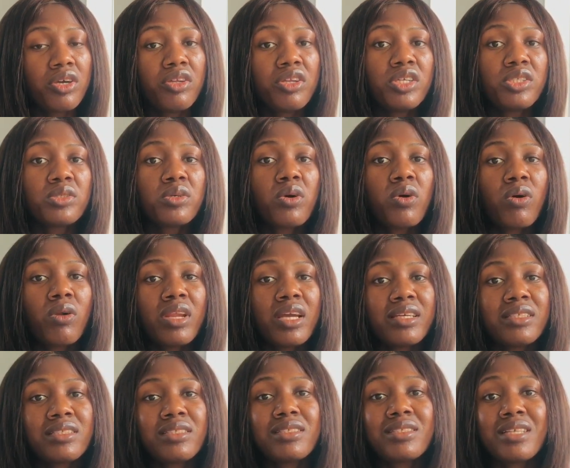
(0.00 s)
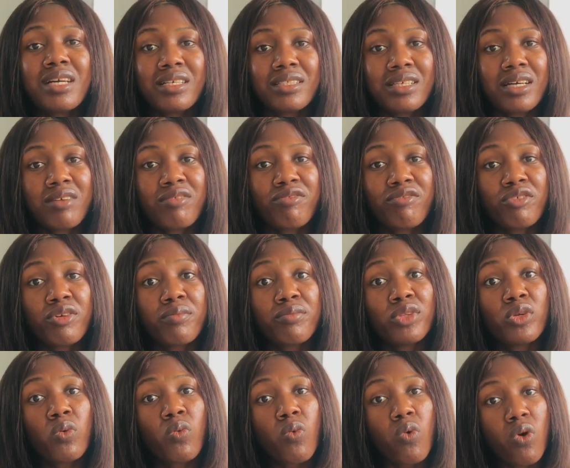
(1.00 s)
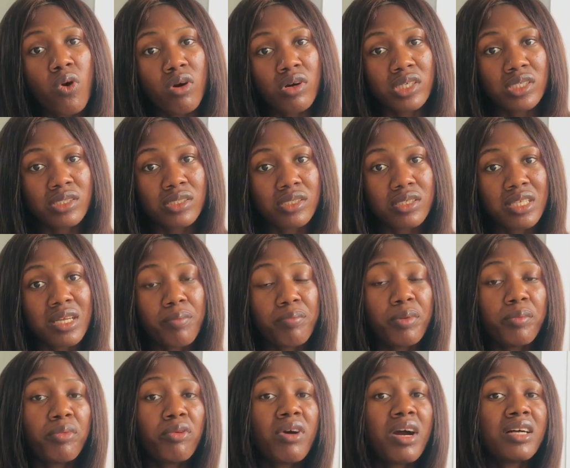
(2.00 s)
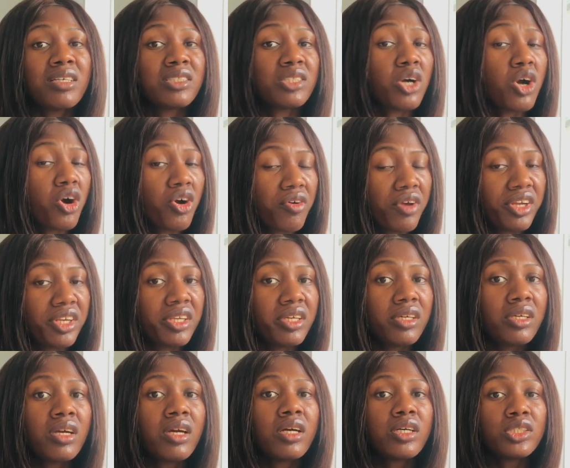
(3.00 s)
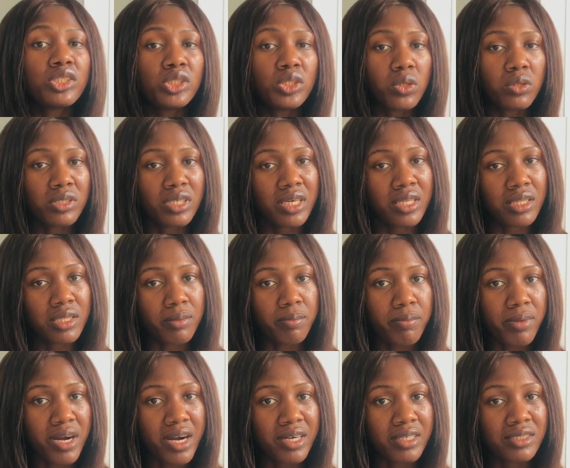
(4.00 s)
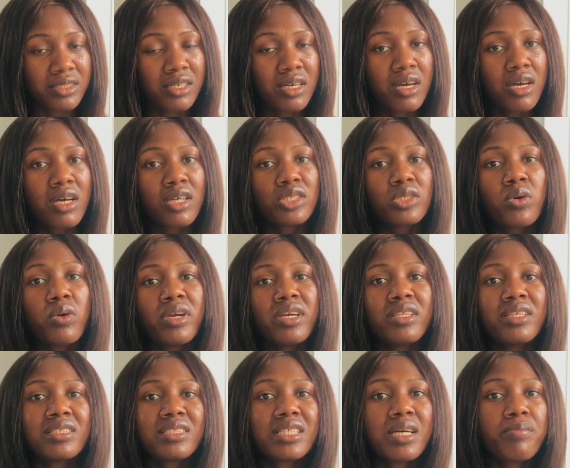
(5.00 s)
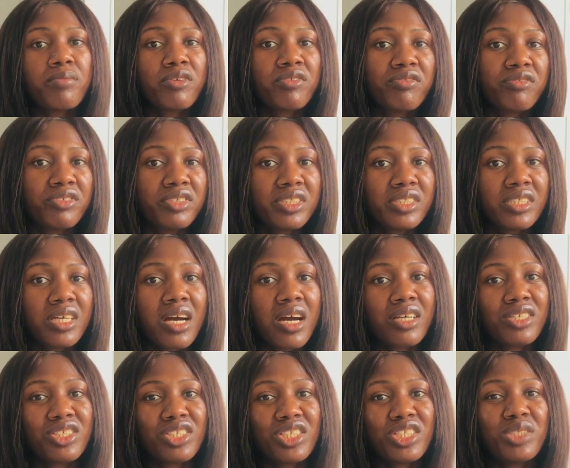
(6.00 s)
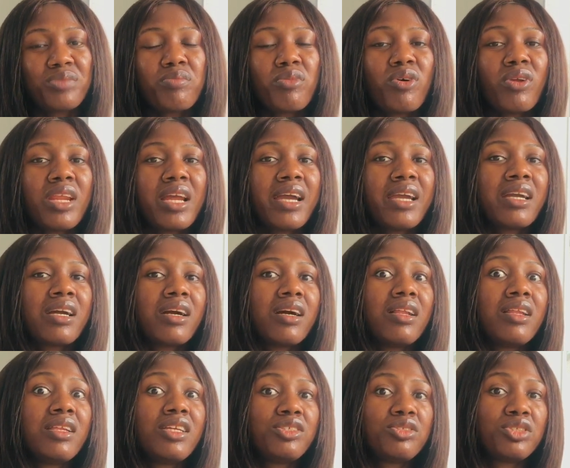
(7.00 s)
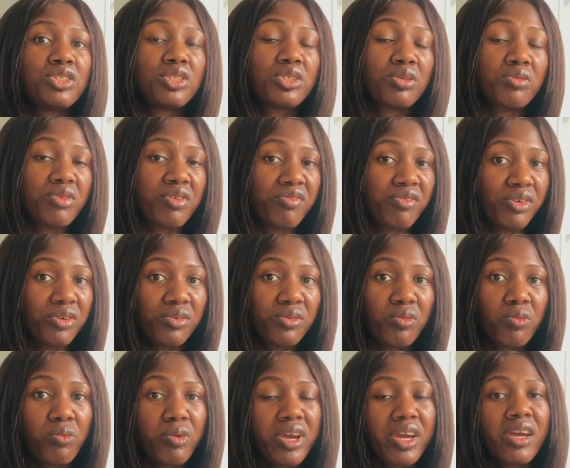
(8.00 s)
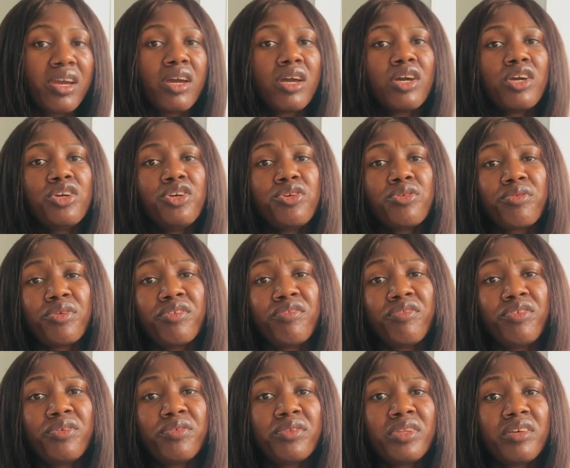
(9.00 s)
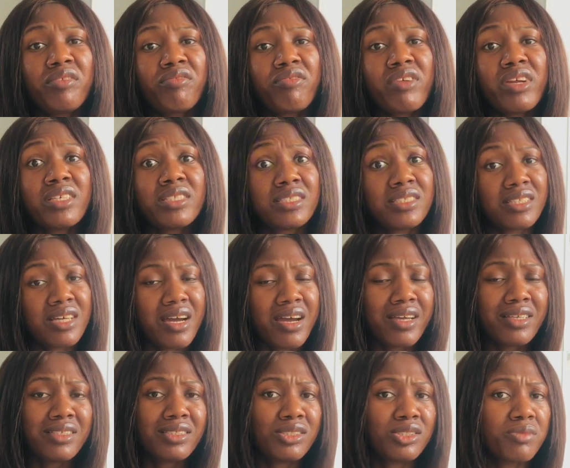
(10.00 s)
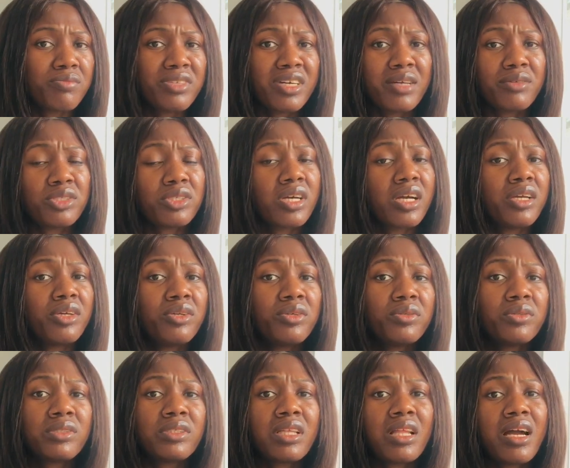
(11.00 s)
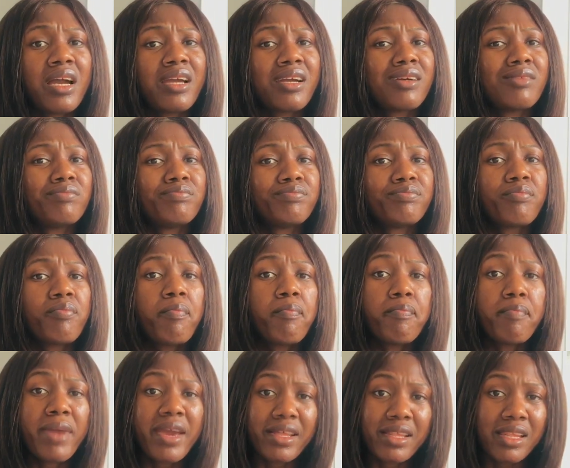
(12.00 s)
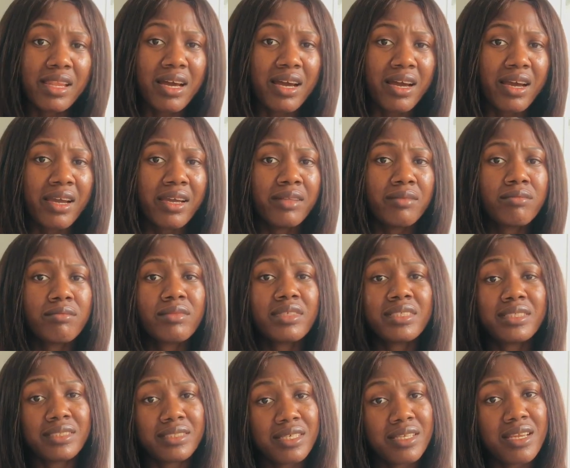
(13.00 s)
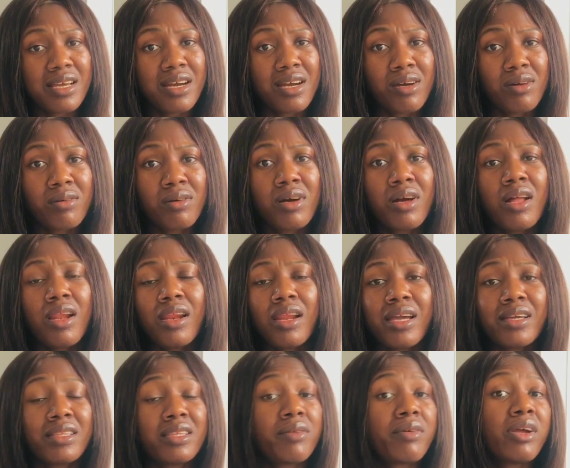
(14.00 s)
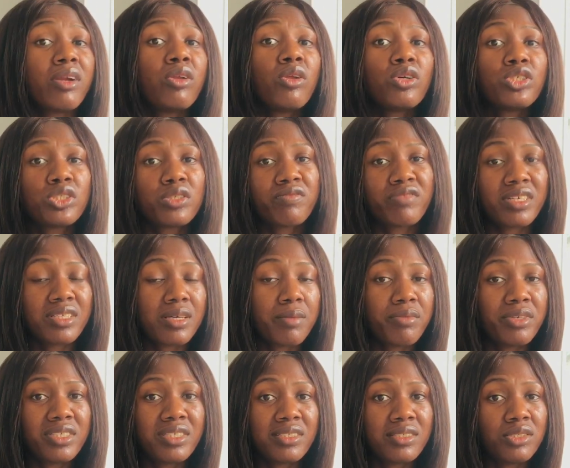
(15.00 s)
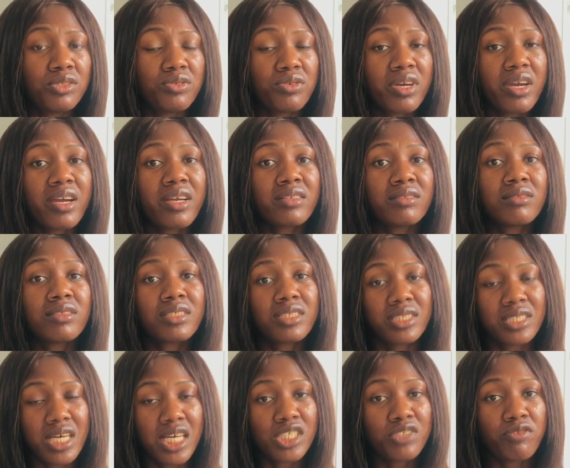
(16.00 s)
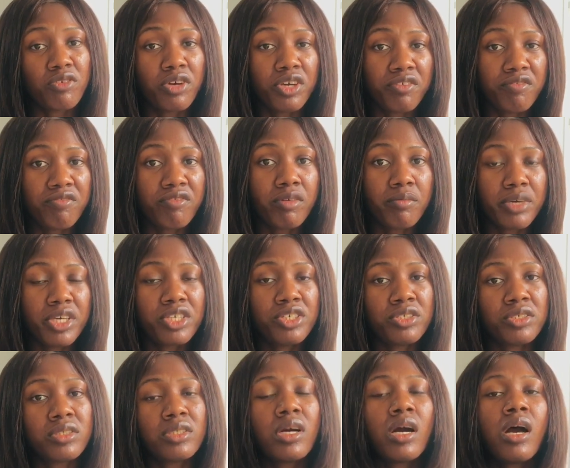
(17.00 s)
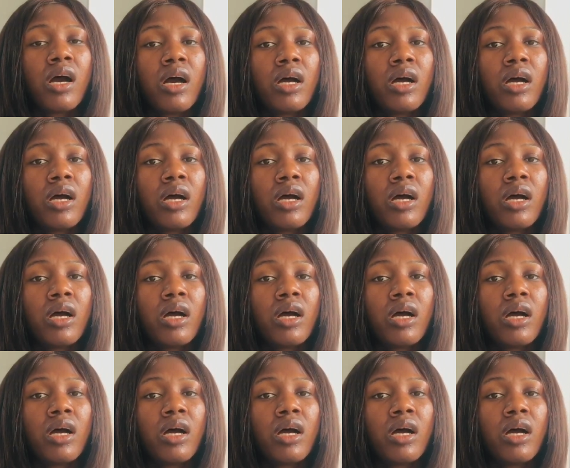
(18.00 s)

You need to collect data from the works that people has already done in the past. So in this type of research, is more like literature review where you review different sites. Sometimes you can use like Medline, Sinal, like there are lots of databases you can search for information.